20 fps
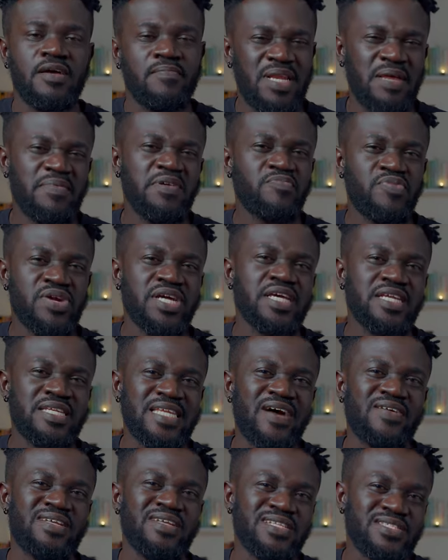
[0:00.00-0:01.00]
But let me break it
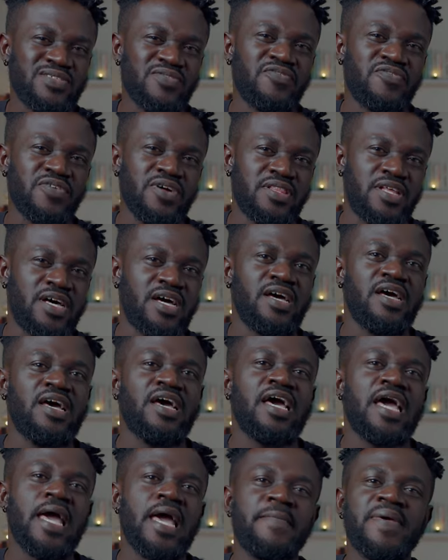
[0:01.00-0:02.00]
down a little further
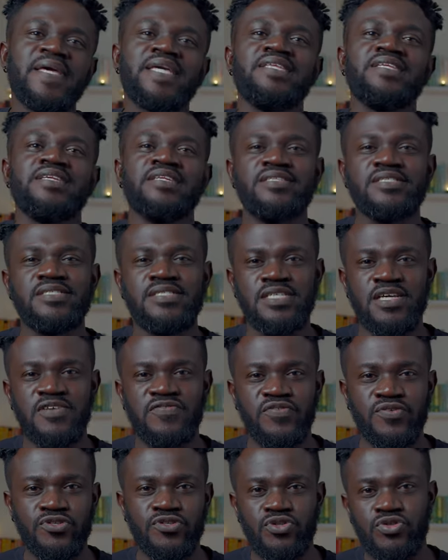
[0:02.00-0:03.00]
and make it easier
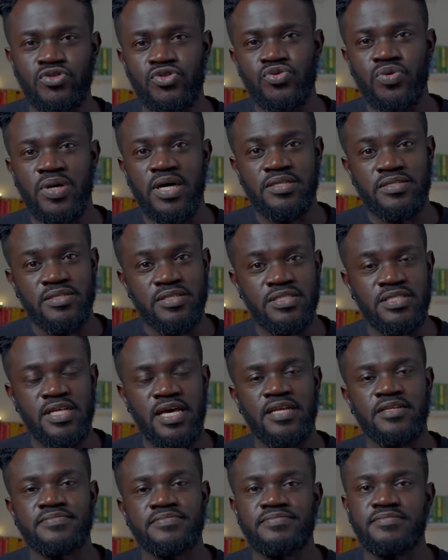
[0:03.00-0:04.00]
for you to
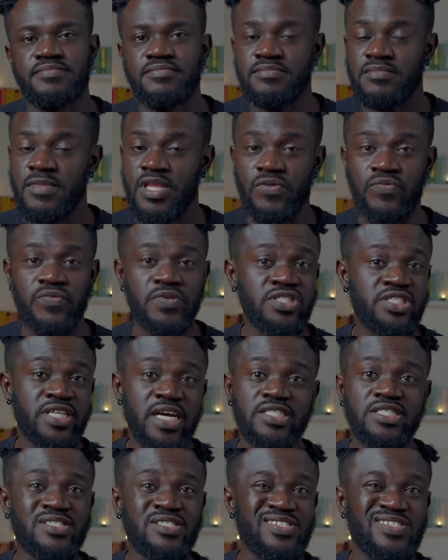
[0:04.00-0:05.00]
understand.
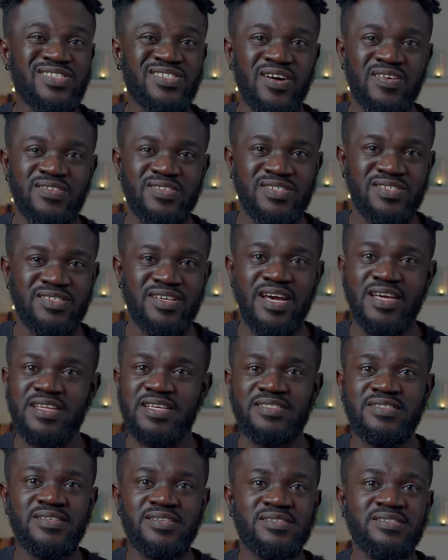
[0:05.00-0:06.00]
Rejection sucks, and
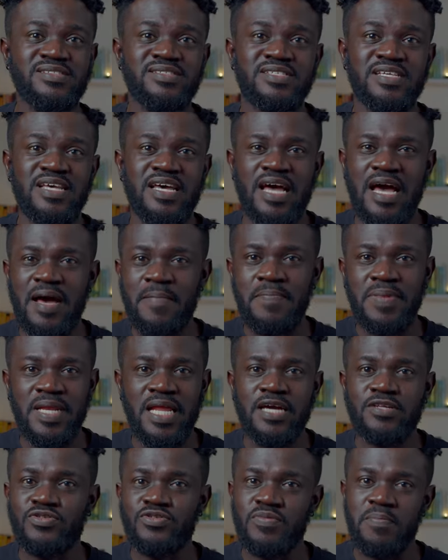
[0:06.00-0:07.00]
it doesn't
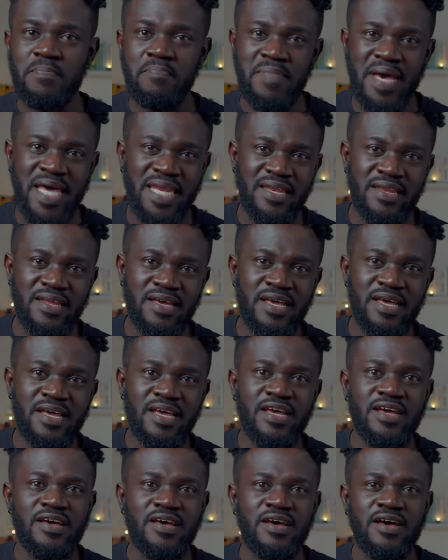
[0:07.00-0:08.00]
apply to men.
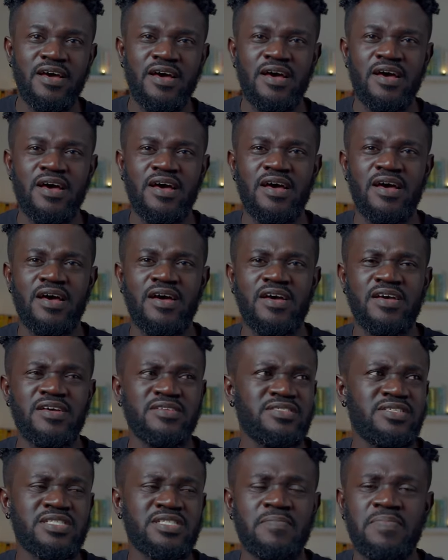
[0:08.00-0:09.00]

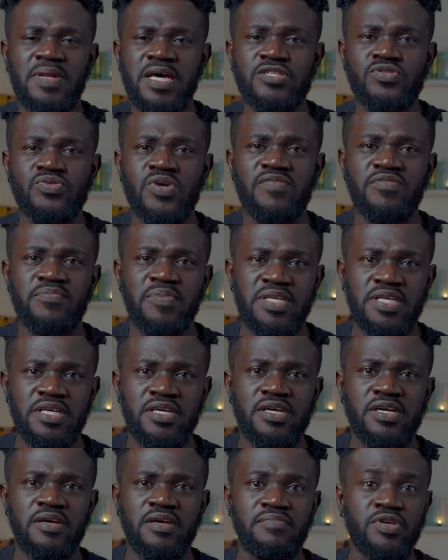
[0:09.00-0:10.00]
It just applies to everybody,
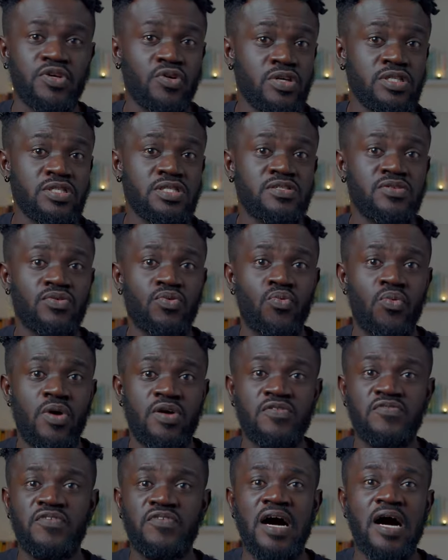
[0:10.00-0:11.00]
because
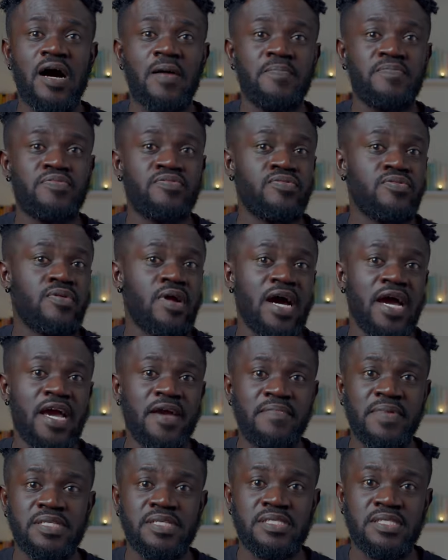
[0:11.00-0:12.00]
one of our
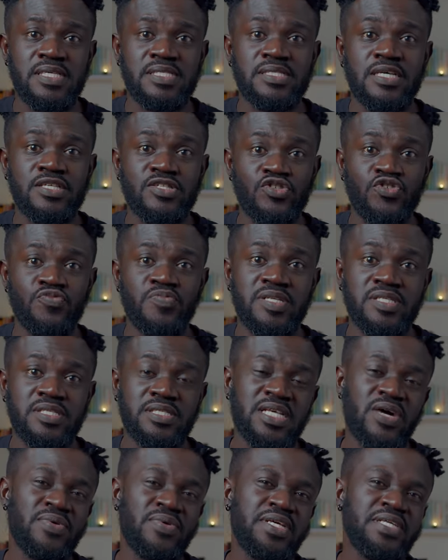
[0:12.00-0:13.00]
prime instincts as humans
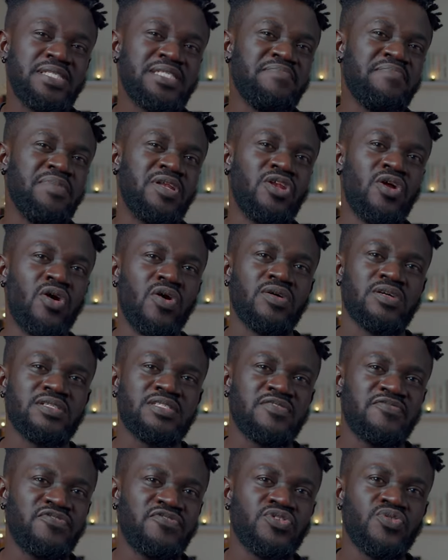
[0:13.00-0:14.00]
is that we need to belong,
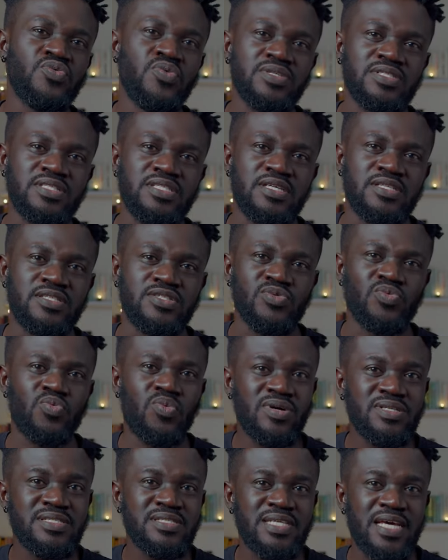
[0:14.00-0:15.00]
to feel wanted, to
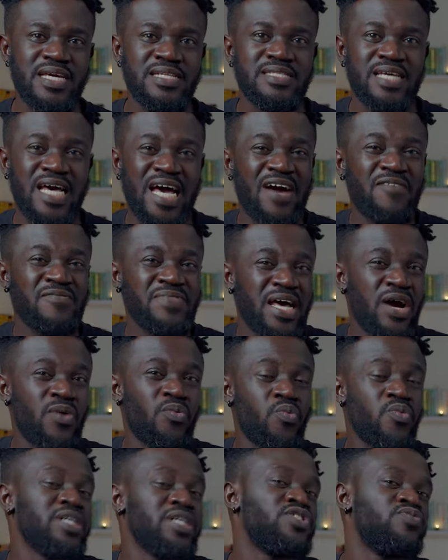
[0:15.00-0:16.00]
want and to have
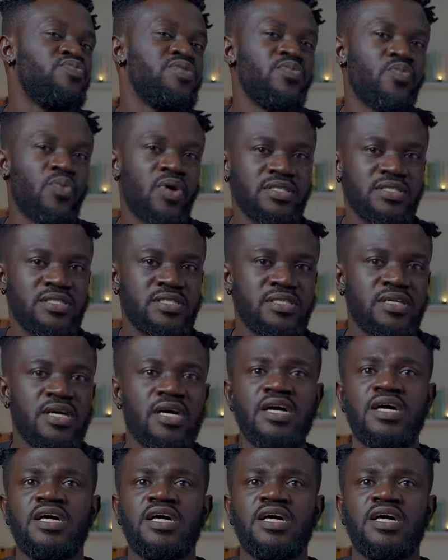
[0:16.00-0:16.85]
that which we want.